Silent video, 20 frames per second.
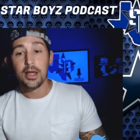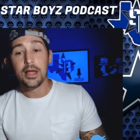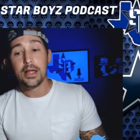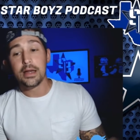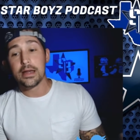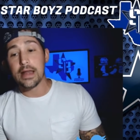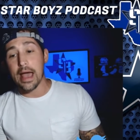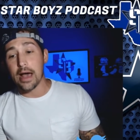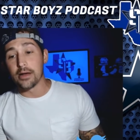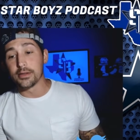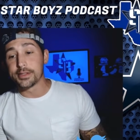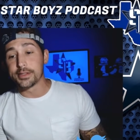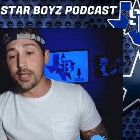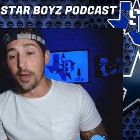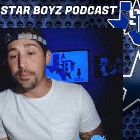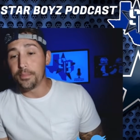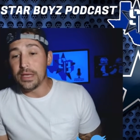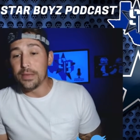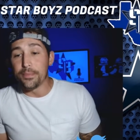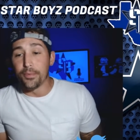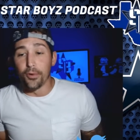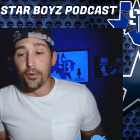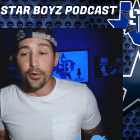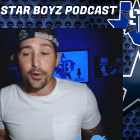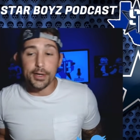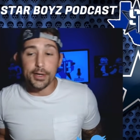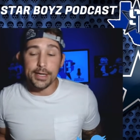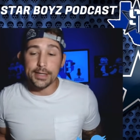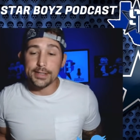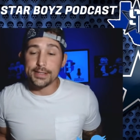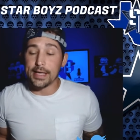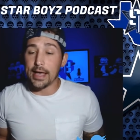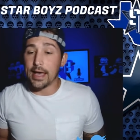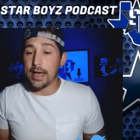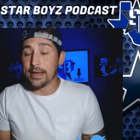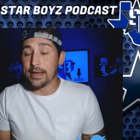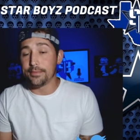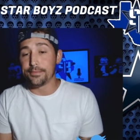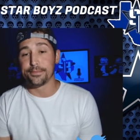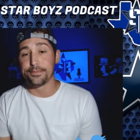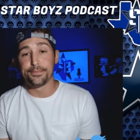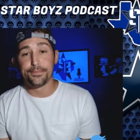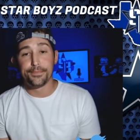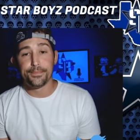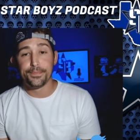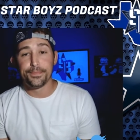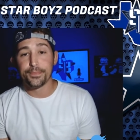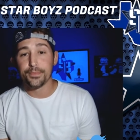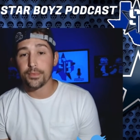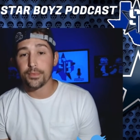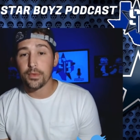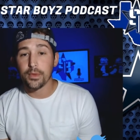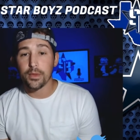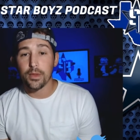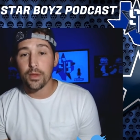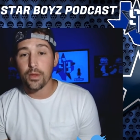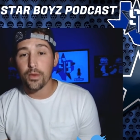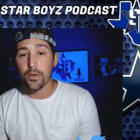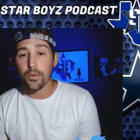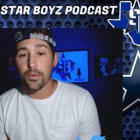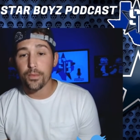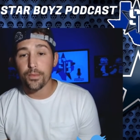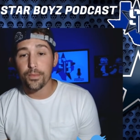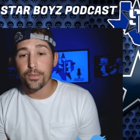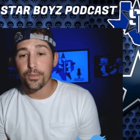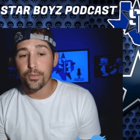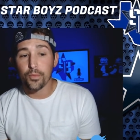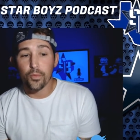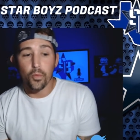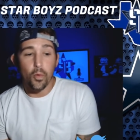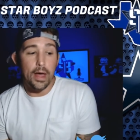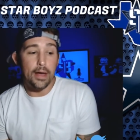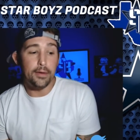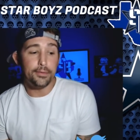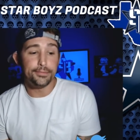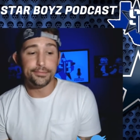Now, some people are going to say, well,